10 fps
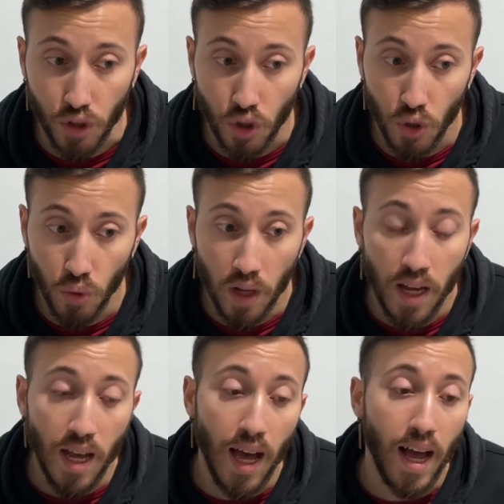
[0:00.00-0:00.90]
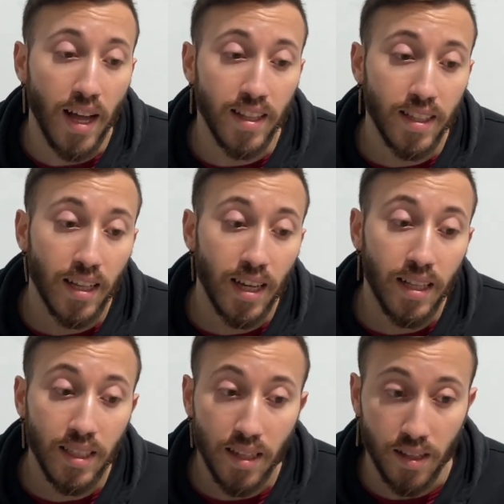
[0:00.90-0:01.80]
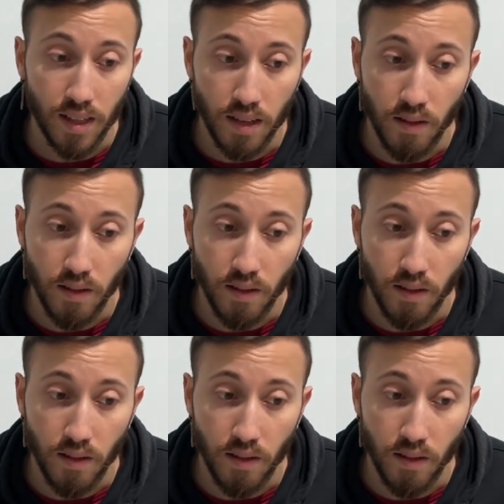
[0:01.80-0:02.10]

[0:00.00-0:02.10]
row, and in this